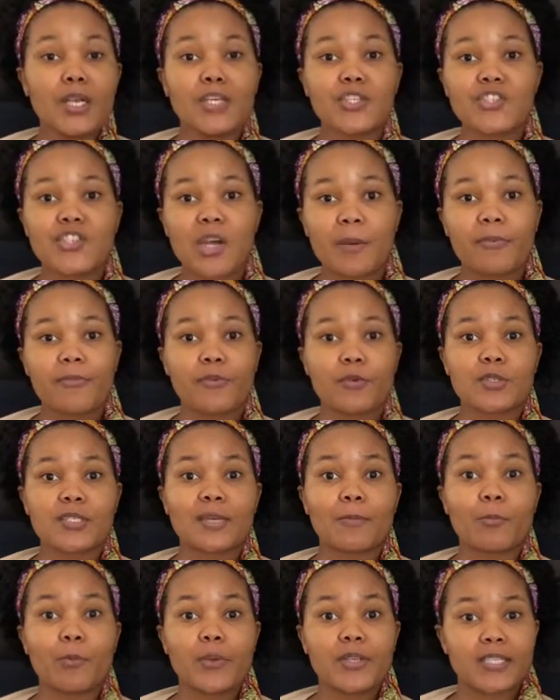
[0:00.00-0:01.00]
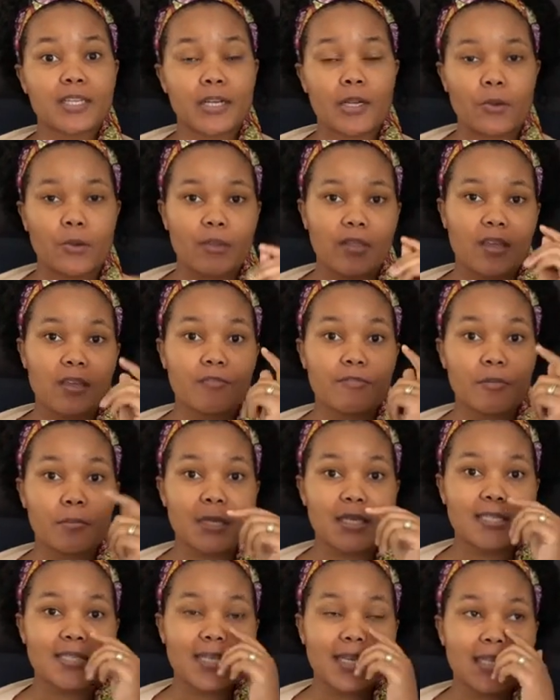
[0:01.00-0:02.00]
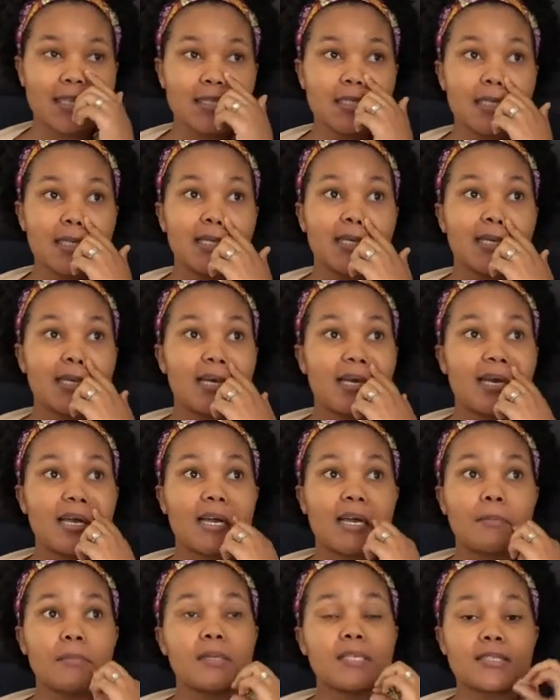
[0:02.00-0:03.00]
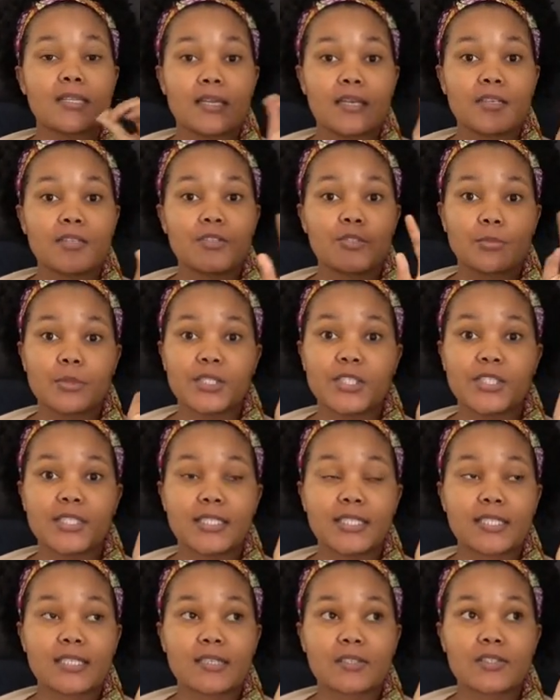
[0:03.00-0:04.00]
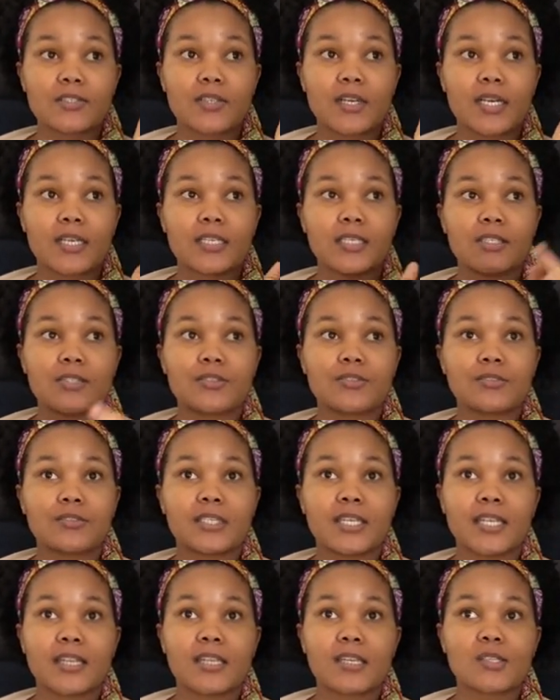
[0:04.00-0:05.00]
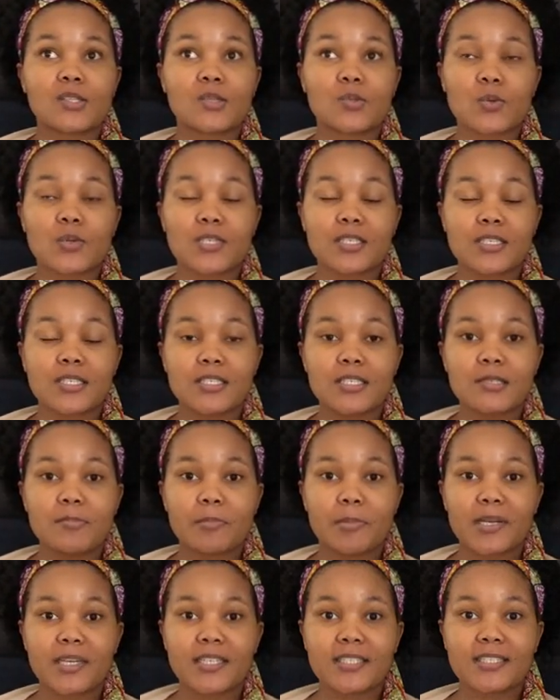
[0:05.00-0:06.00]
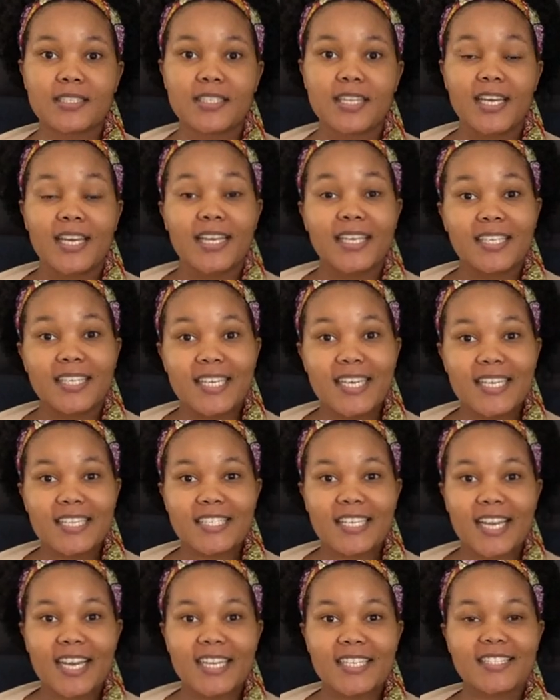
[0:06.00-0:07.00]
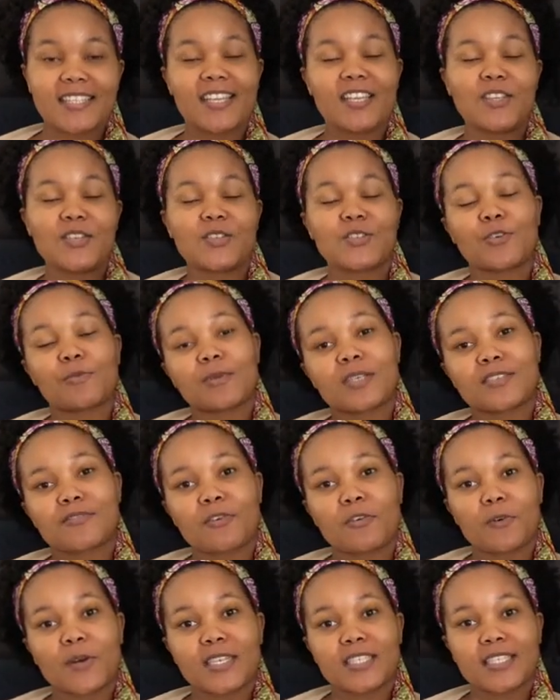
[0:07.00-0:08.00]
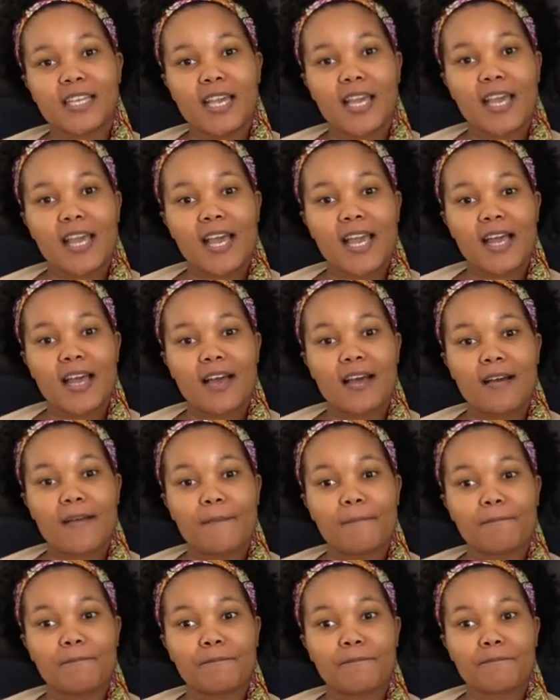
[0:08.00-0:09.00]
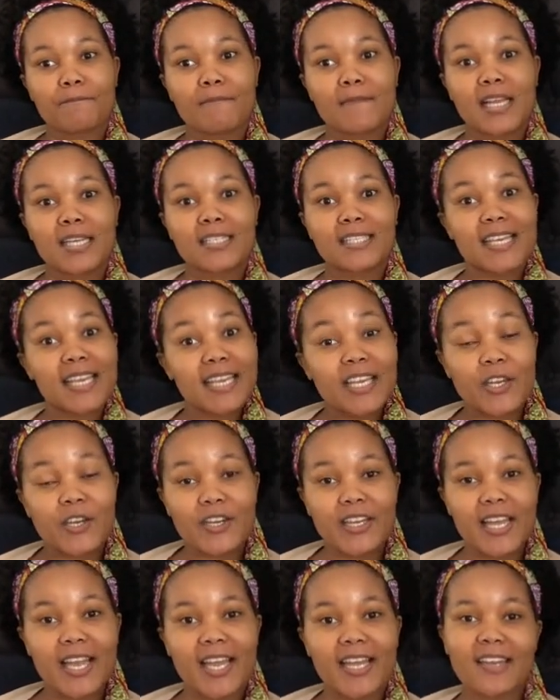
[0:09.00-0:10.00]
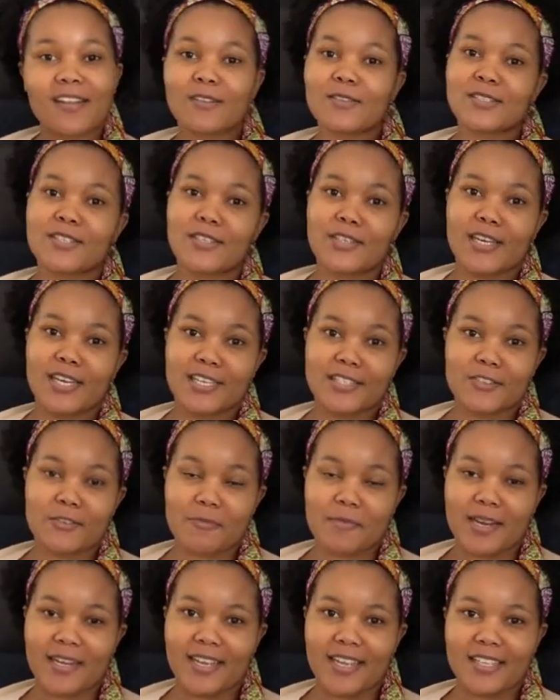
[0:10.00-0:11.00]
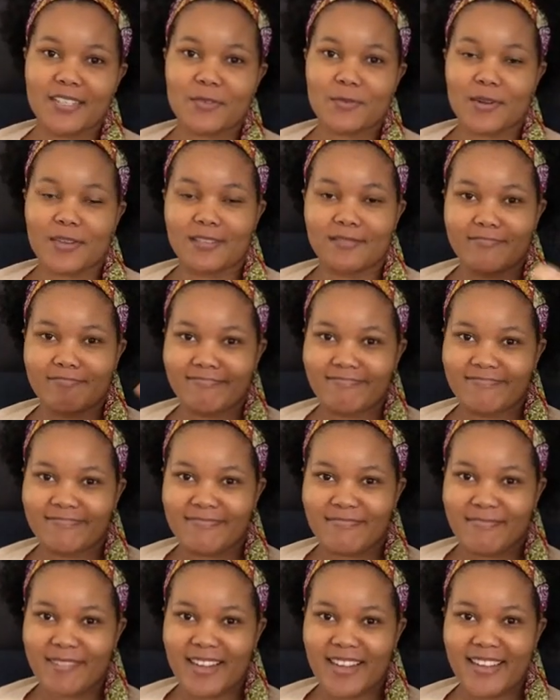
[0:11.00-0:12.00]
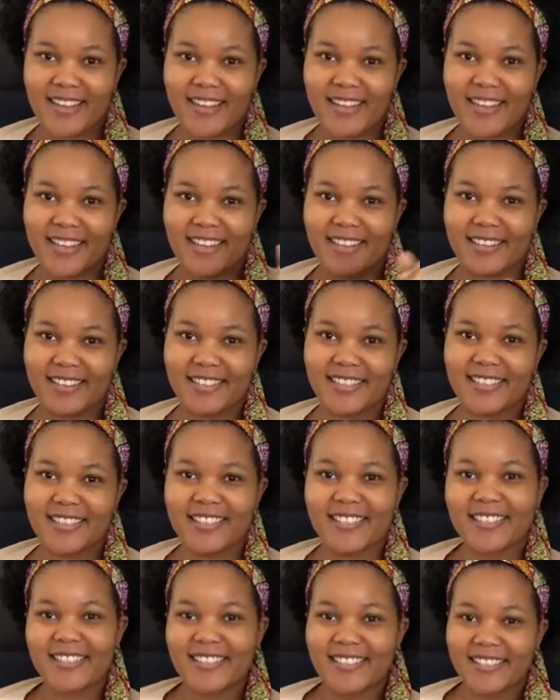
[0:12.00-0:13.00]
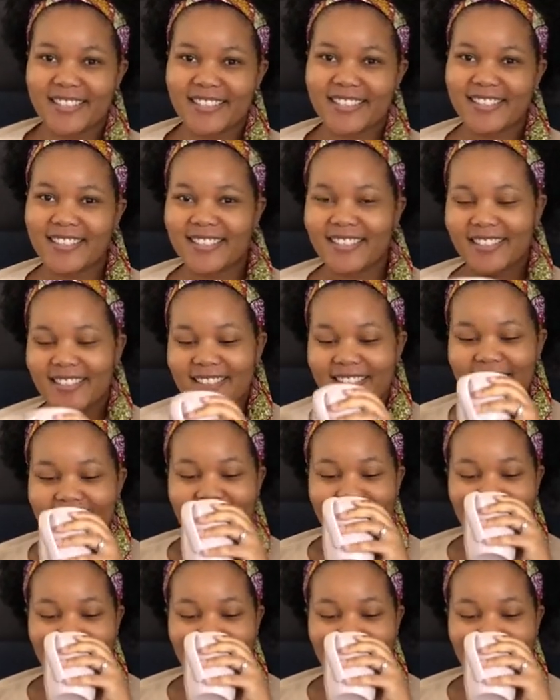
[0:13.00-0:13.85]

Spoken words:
shop for some winter clothing for my son. It's starting to be chilly now, so I need to get that sorted. But yes guys, thank you so much for watching. Take care, and I'll see you guys on my next one. Bye.